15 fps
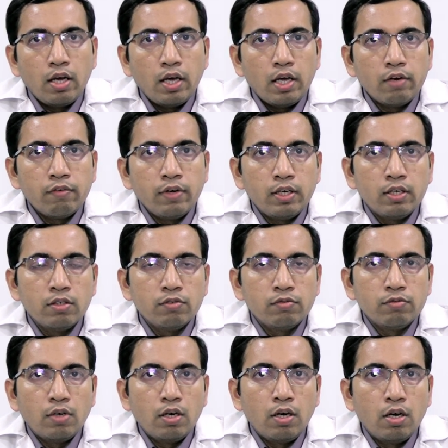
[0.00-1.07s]
airway,
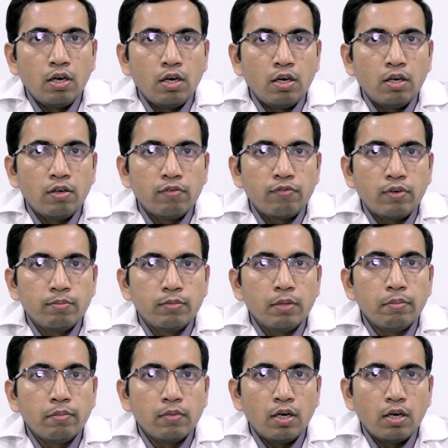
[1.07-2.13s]
uh, from
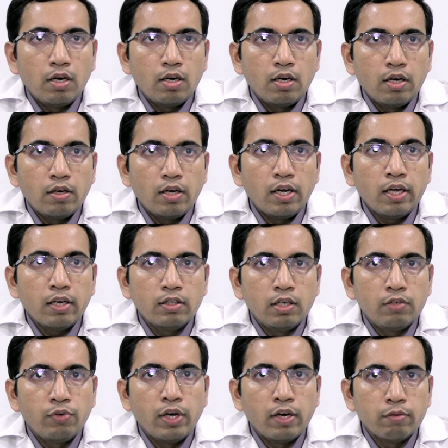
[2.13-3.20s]
the uh, air
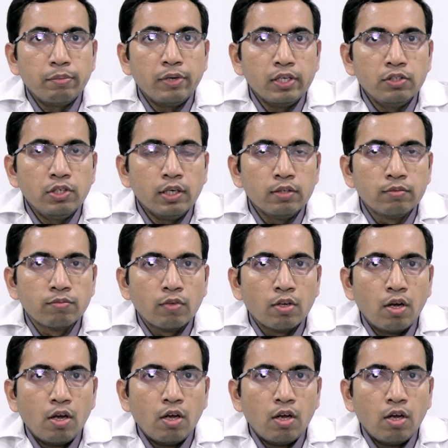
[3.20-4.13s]
that we have breathed in.